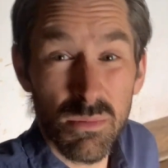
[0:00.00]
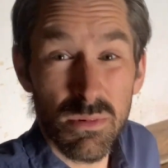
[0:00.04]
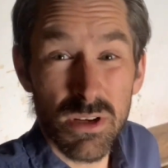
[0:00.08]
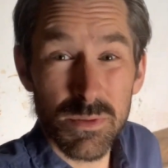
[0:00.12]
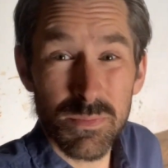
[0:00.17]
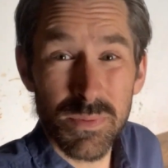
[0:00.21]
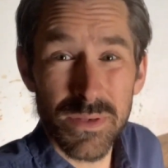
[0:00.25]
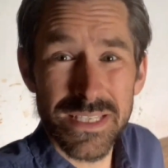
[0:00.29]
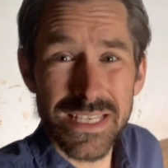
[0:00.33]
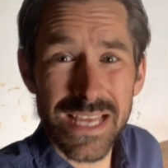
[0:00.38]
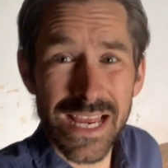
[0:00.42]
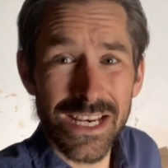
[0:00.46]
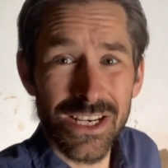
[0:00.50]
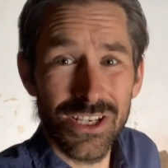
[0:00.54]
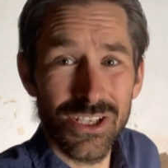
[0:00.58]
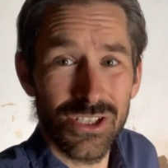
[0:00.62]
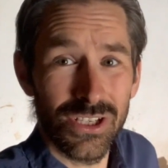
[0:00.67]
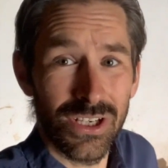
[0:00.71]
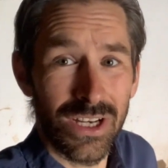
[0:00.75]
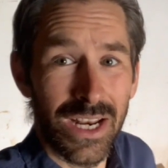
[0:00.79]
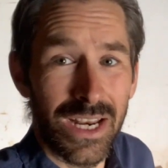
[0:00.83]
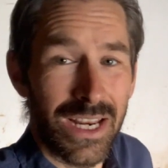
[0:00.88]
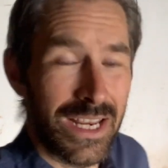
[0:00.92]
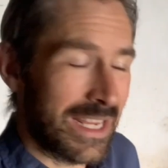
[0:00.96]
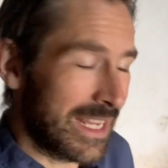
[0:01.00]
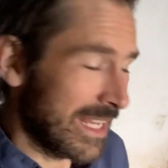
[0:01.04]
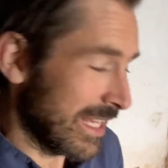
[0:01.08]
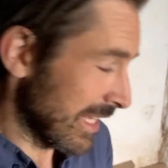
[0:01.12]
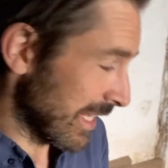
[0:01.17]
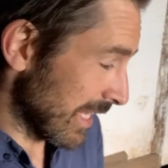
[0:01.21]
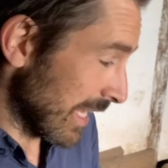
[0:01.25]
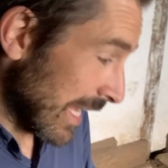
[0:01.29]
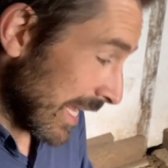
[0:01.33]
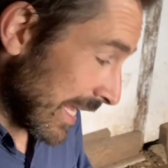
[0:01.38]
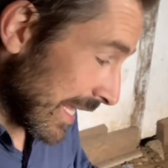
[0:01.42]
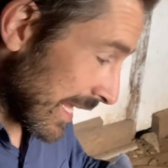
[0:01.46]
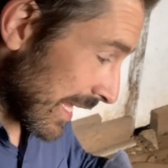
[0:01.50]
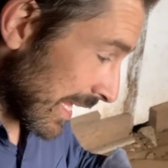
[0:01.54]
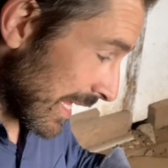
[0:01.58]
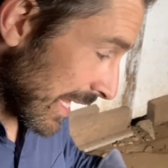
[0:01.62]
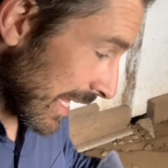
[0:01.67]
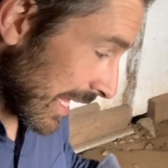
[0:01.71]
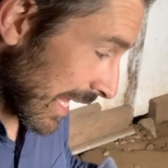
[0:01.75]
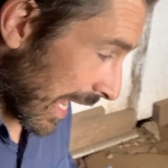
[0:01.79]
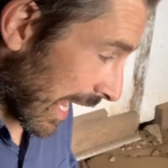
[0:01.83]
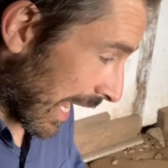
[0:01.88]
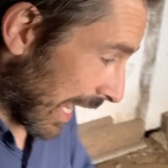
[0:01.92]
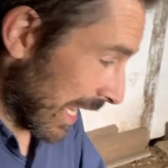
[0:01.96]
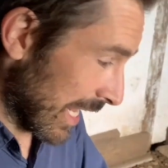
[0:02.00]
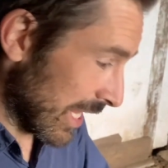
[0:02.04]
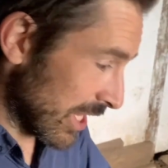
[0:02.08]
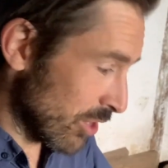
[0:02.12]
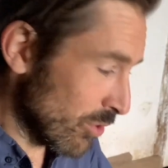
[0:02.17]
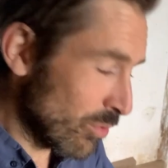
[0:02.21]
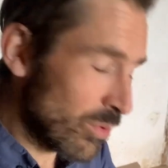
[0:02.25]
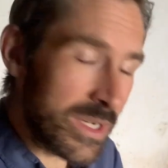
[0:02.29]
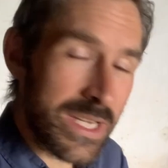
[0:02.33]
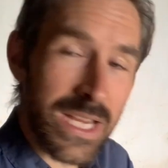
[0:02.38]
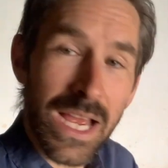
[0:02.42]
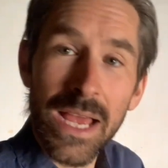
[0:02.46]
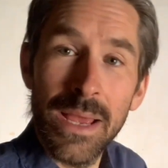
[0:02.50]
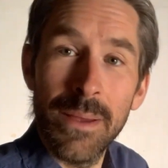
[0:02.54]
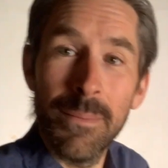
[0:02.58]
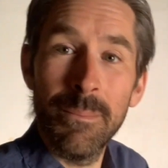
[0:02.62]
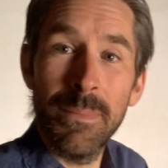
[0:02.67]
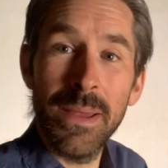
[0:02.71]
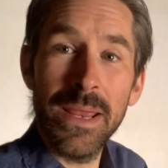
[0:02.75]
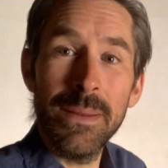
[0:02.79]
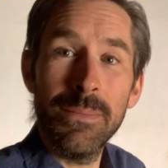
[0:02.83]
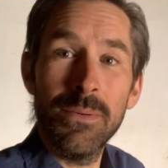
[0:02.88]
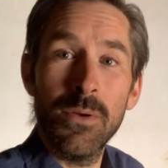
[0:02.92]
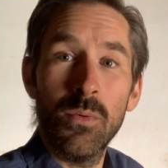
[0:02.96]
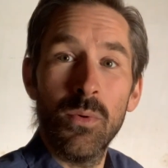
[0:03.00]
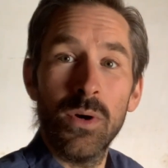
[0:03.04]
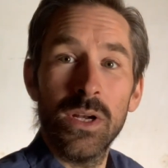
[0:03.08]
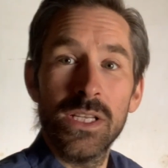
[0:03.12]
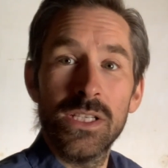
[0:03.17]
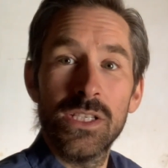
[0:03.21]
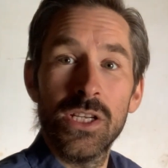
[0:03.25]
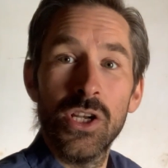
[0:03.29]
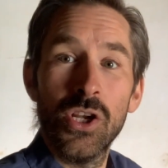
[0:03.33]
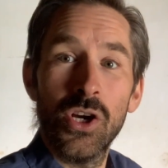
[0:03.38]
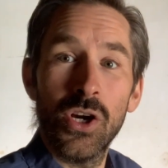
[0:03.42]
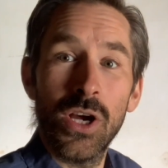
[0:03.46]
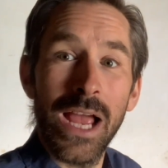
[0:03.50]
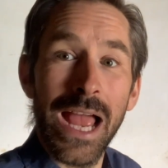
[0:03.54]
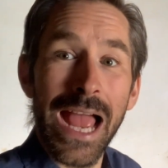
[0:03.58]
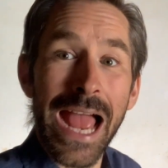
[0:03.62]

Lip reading: much potential. You would maybe want to look at